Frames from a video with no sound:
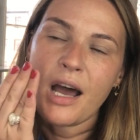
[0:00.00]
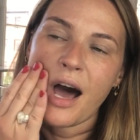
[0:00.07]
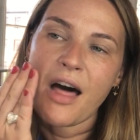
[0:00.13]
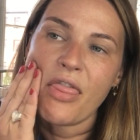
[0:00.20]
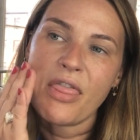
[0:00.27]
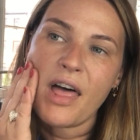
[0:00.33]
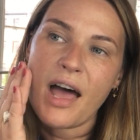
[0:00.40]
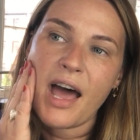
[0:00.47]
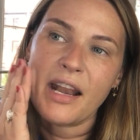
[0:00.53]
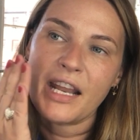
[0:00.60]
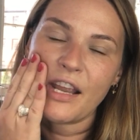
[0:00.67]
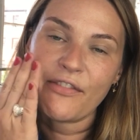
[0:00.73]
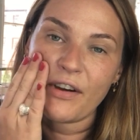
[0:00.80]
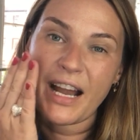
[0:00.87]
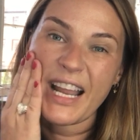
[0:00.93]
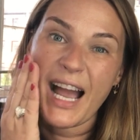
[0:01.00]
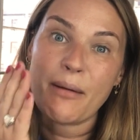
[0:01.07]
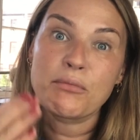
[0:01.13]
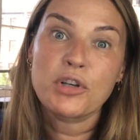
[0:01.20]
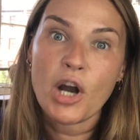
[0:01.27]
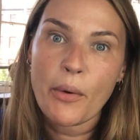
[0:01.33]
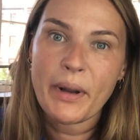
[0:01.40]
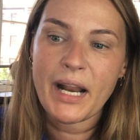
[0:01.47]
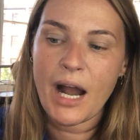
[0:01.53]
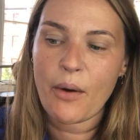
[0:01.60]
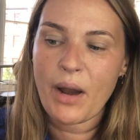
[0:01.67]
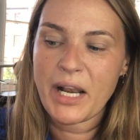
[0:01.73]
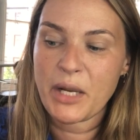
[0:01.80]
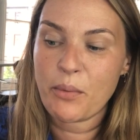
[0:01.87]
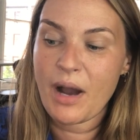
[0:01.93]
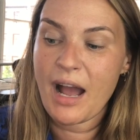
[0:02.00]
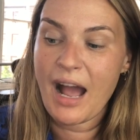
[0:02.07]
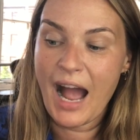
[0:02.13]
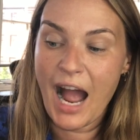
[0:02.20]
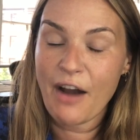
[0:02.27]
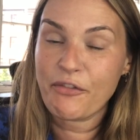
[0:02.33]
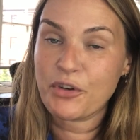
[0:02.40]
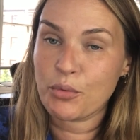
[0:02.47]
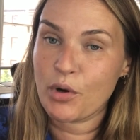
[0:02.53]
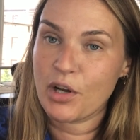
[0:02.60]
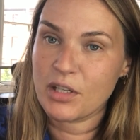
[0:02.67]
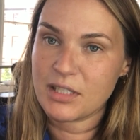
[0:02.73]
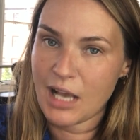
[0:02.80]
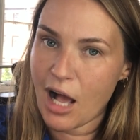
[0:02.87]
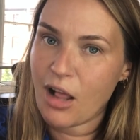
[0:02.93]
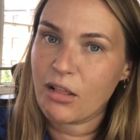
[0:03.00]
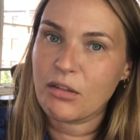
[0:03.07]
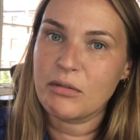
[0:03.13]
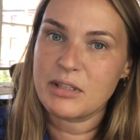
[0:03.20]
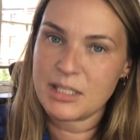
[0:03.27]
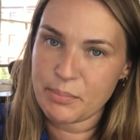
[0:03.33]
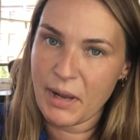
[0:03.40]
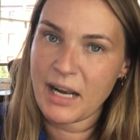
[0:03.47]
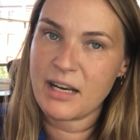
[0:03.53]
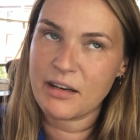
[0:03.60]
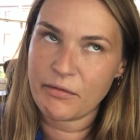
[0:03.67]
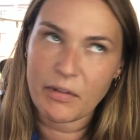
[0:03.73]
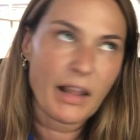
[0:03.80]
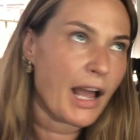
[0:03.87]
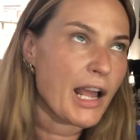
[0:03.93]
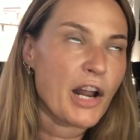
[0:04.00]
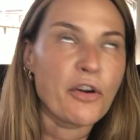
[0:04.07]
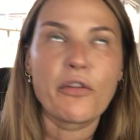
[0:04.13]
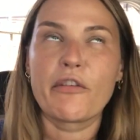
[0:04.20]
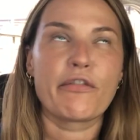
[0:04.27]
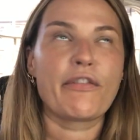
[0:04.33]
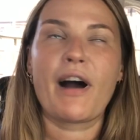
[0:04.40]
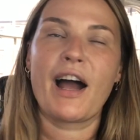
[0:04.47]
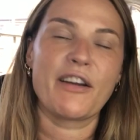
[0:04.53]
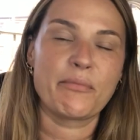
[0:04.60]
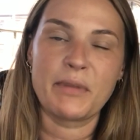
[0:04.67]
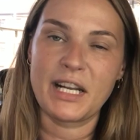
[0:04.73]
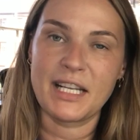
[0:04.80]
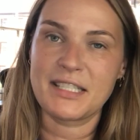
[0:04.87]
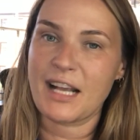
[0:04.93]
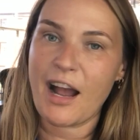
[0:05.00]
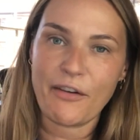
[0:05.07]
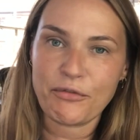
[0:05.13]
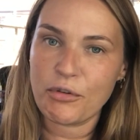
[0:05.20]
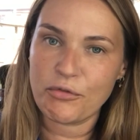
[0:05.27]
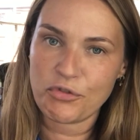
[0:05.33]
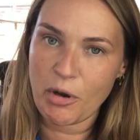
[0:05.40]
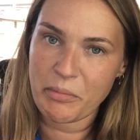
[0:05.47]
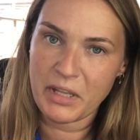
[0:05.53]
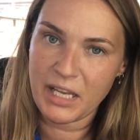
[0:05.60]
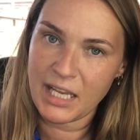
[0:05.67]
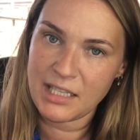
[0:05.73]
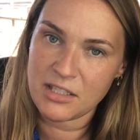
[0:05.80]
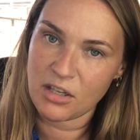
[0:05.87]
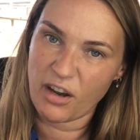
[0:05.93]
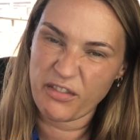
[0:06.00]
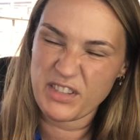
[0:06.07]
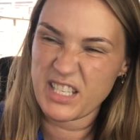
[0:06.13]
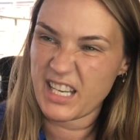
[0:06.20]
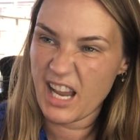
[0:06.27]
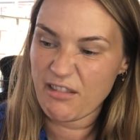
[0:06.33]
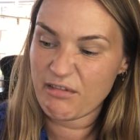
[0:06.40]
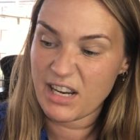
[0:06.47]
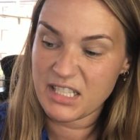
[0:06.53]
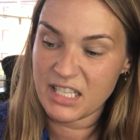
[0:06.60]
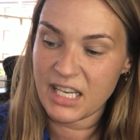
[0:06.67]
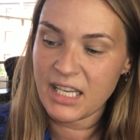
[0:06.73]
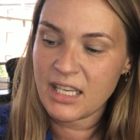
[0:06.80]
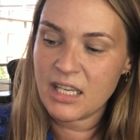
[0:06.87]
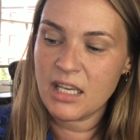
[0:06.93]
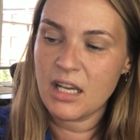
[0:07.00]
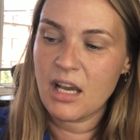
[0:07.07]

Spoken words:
and then if I am going out anywhere afterwards, I'll spend like another 5 minutes after I've dropped the kids off to get ready.